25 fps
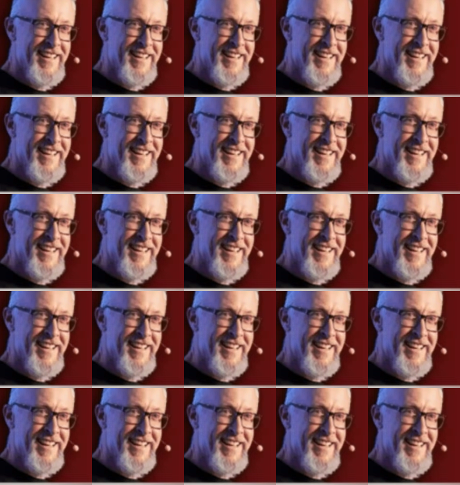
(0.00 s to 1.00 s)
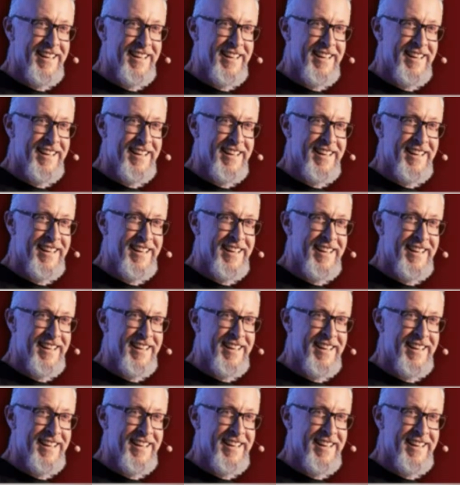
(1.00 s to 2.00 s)

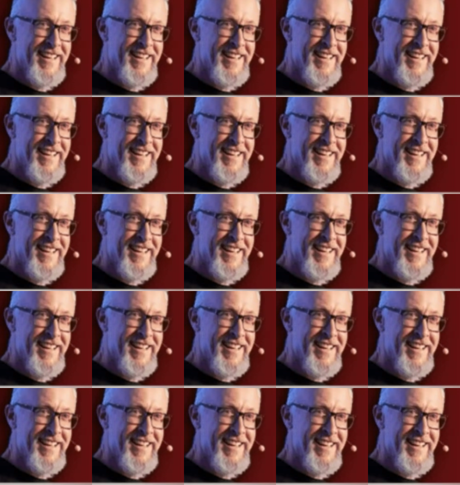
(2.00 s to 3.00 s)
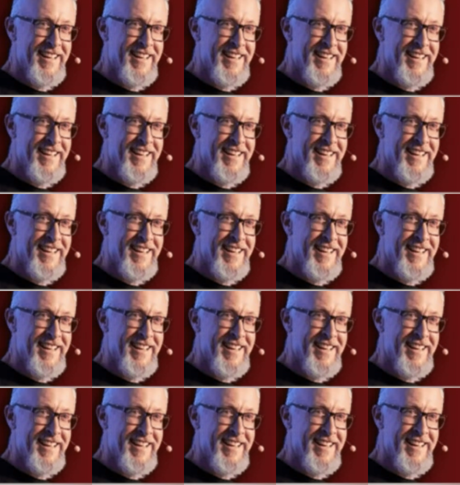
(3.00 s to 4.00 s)

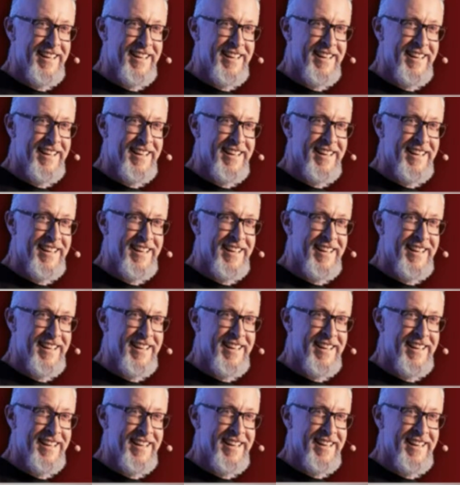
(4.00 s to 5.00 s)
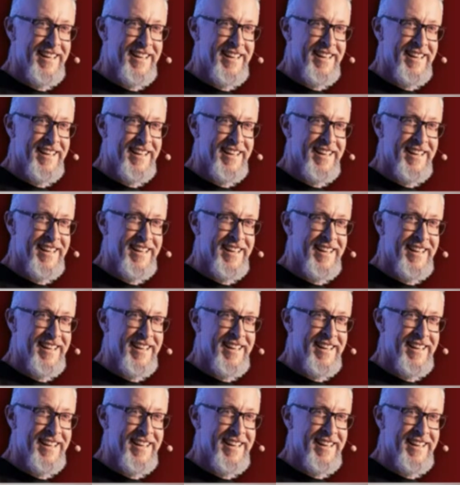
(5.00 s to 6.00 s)

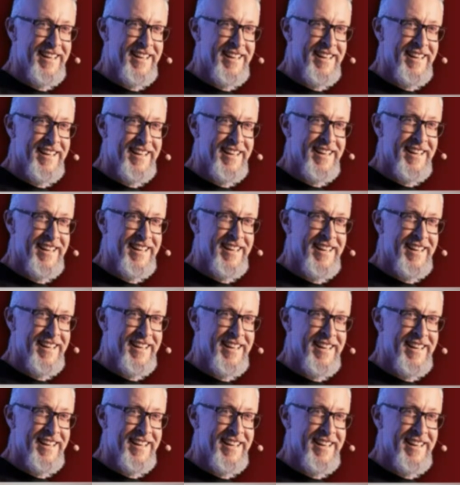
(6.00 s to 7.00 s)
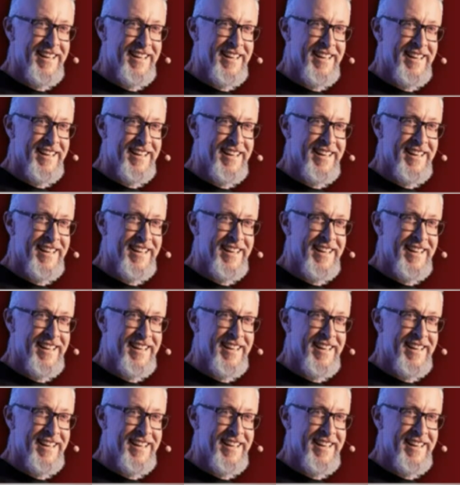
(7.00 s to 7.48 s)
(silent)